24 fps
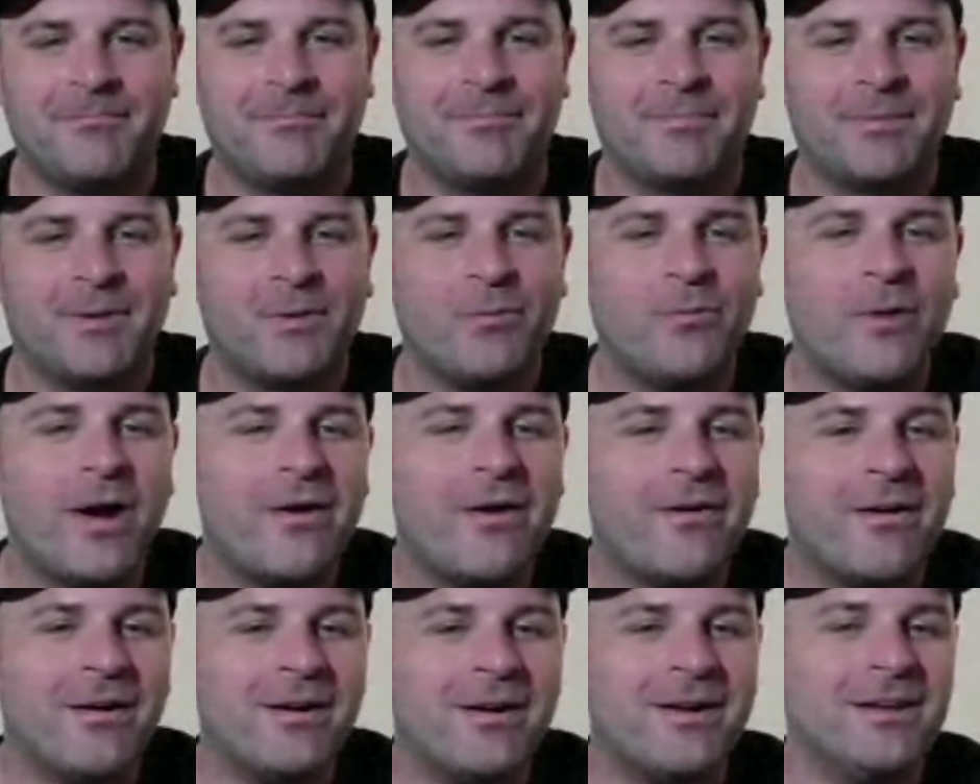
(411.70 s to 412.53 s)

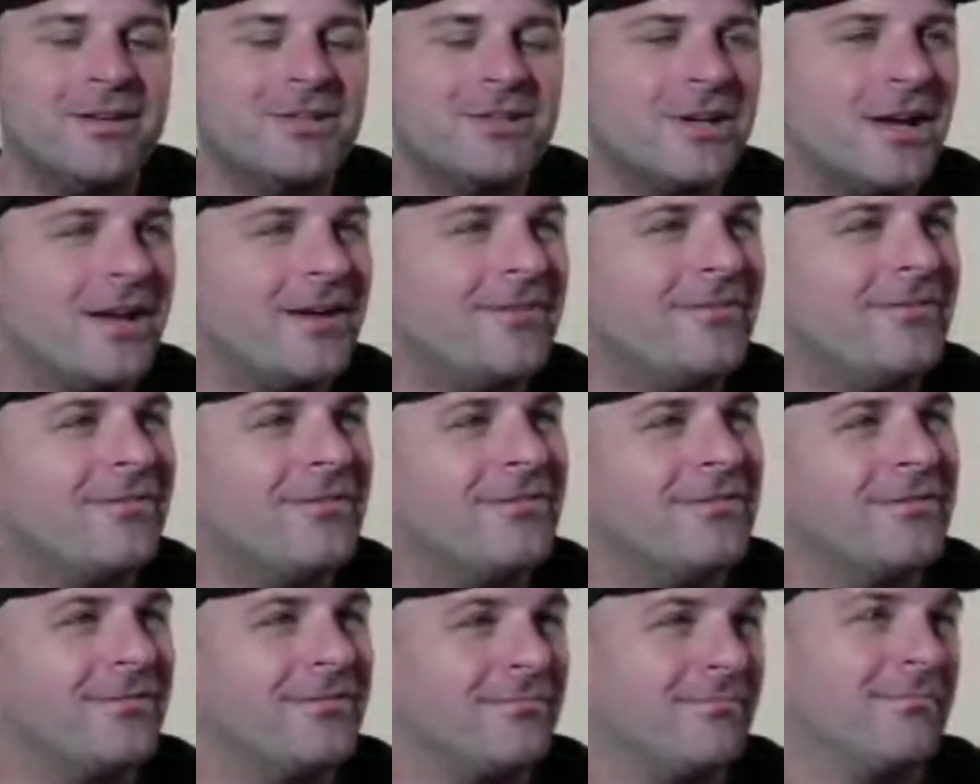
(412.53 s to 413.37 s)
Where are you, Jeff?
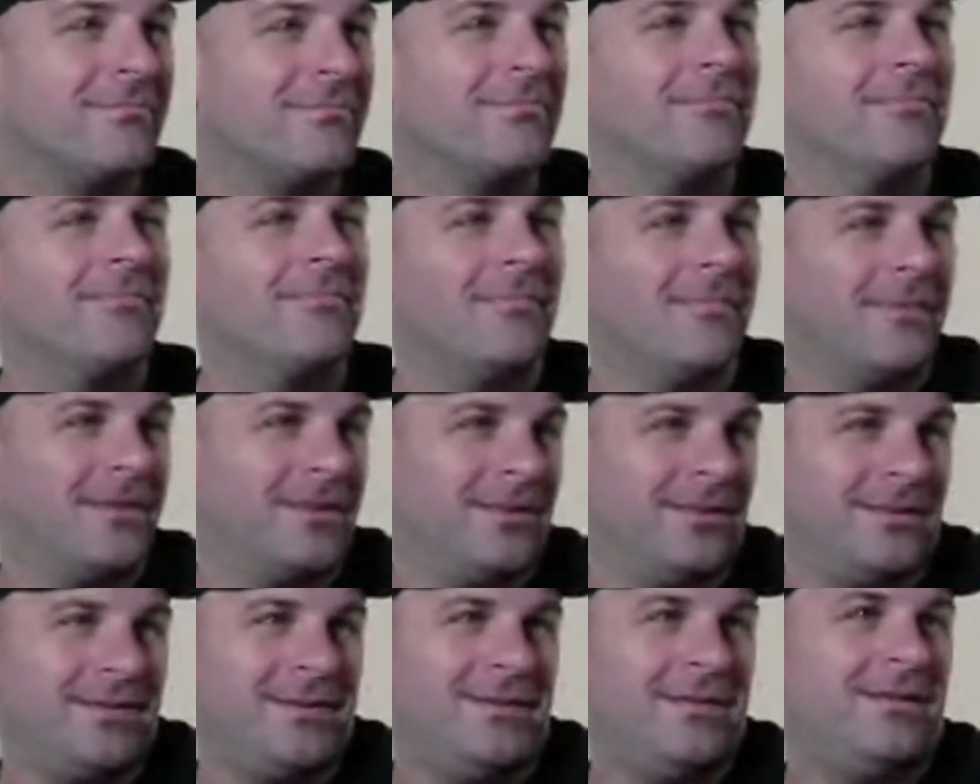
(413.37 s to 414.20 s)

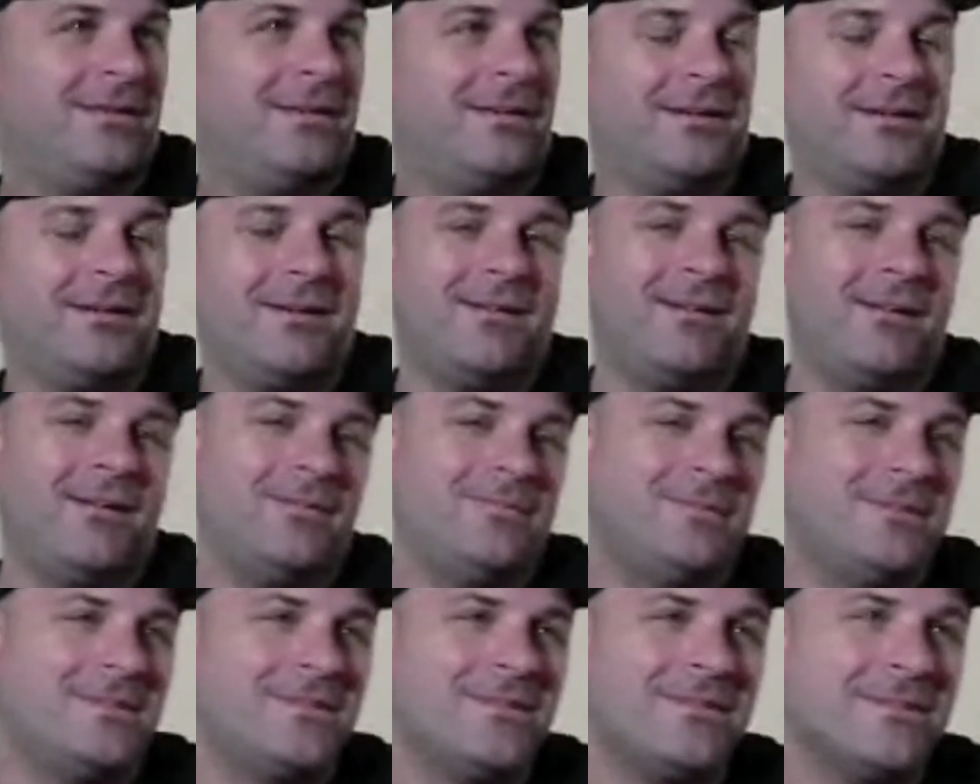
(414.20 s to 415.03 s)

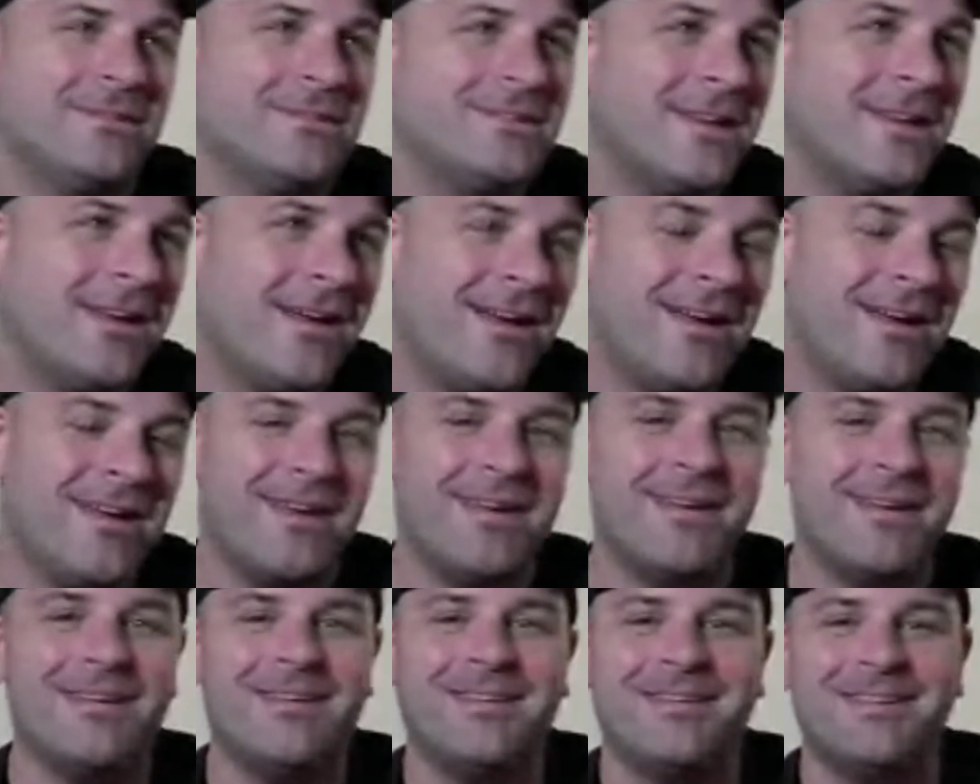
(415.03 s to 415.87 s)
I'm so
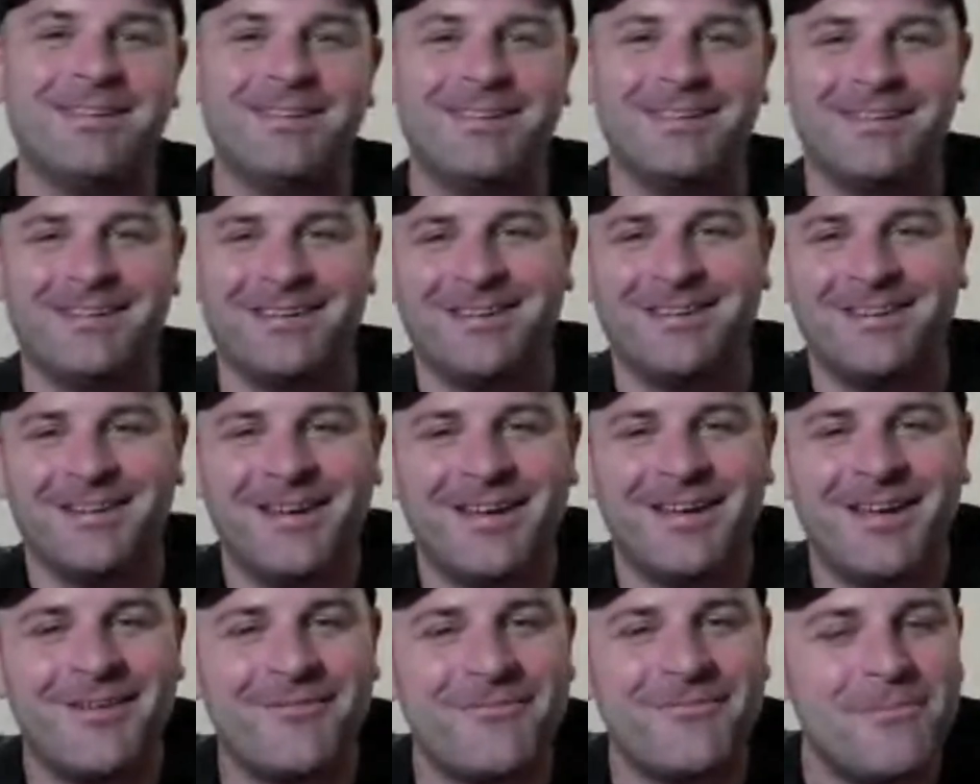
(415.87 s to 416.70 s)
tired
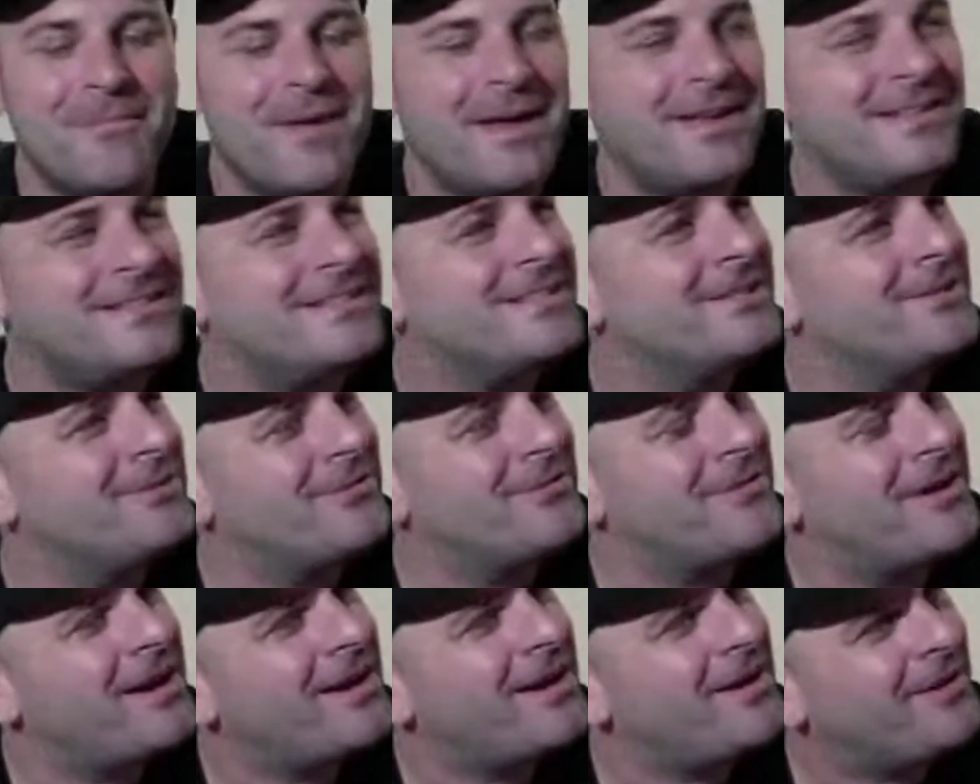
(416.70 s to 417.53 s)
of messing
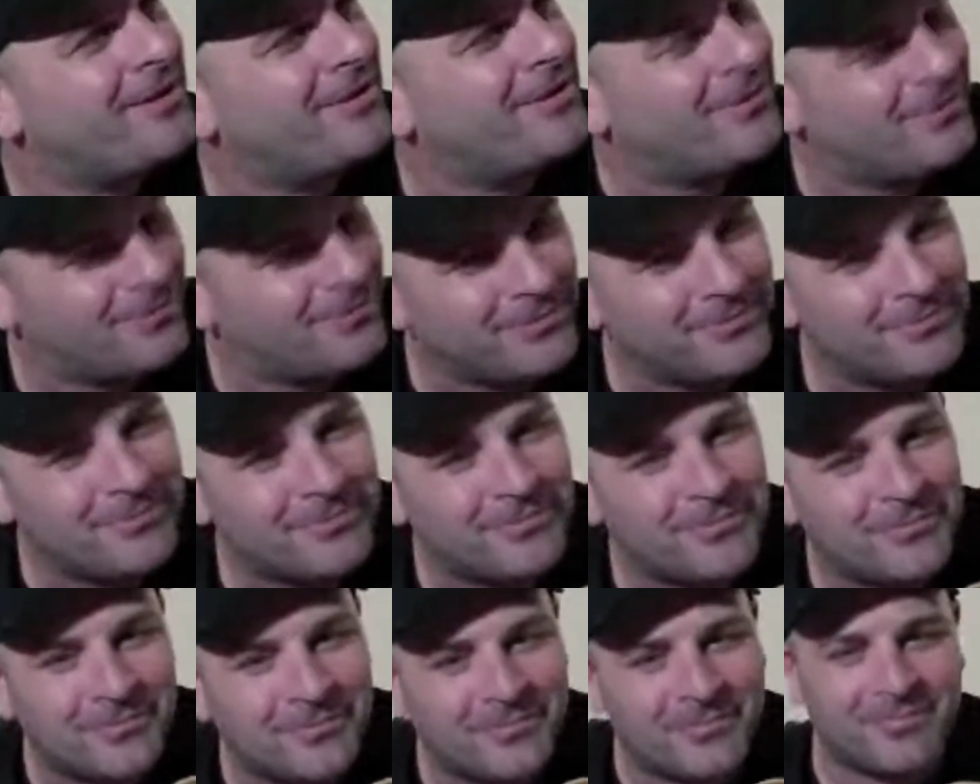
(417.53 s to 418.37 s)
around.
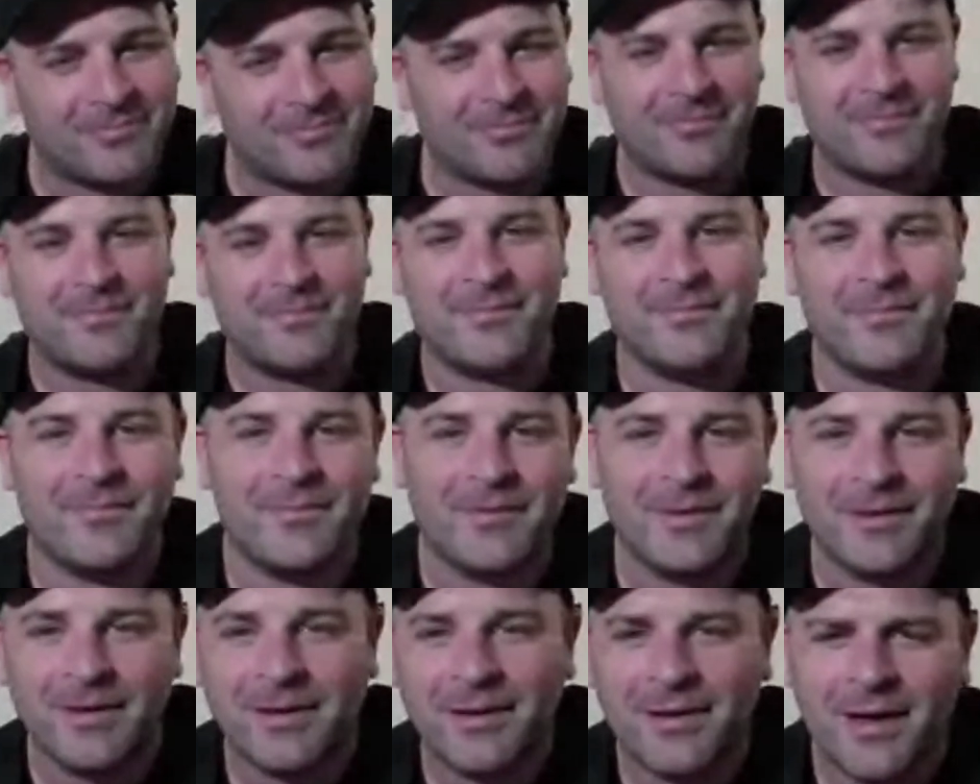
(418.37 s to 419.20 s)

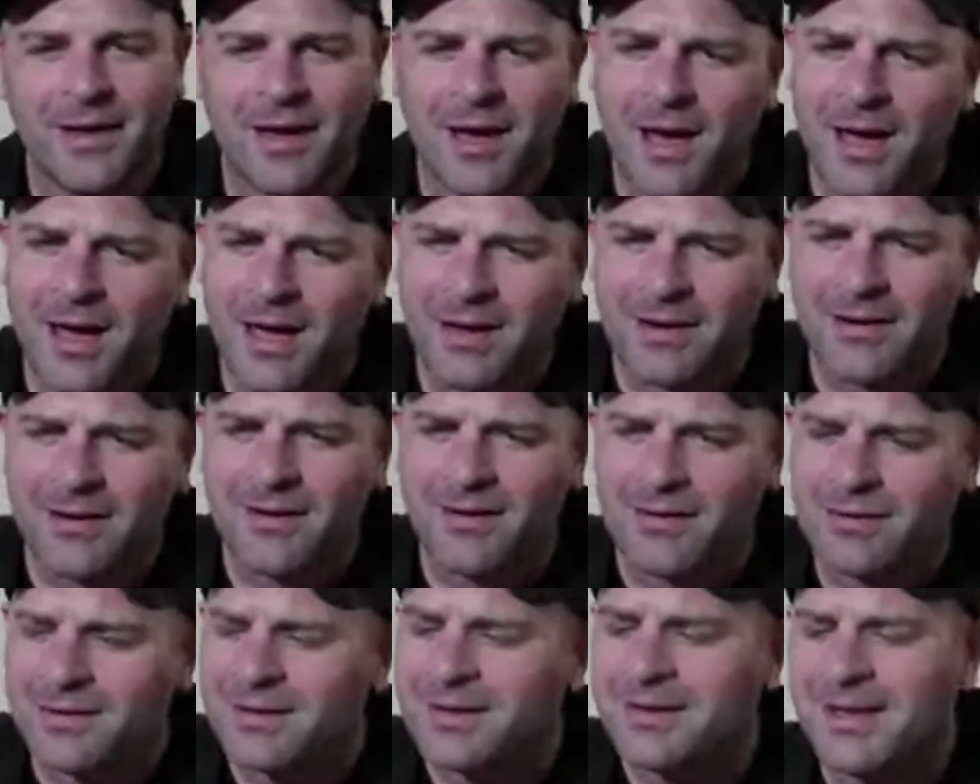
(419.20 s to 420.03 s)
I'm
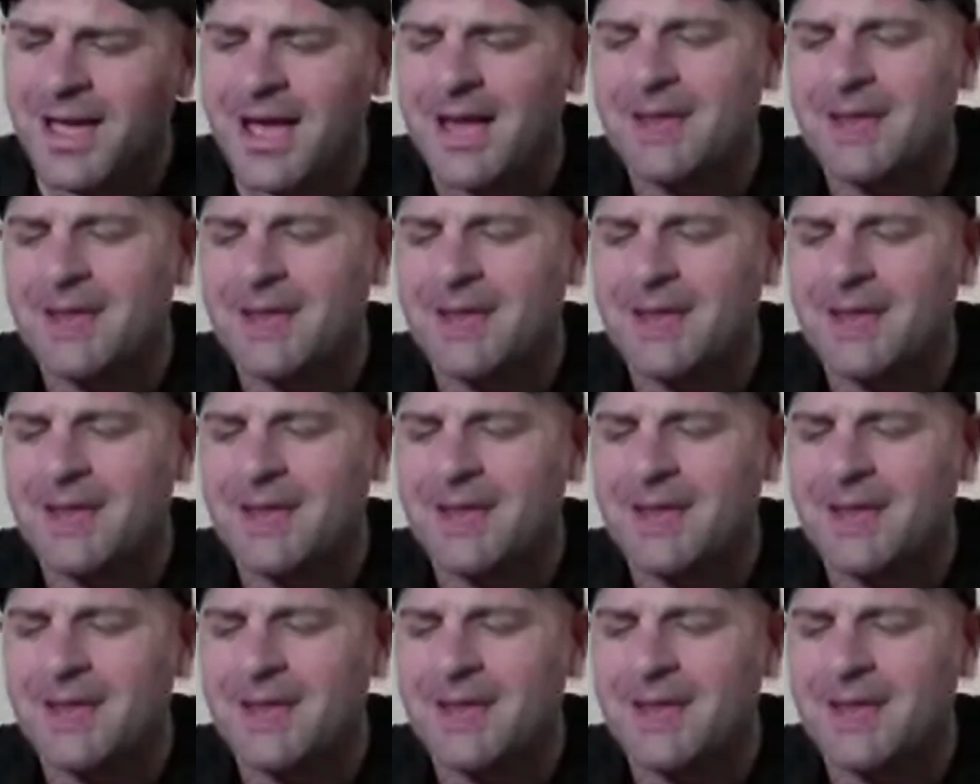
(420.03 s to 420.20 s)
gonna get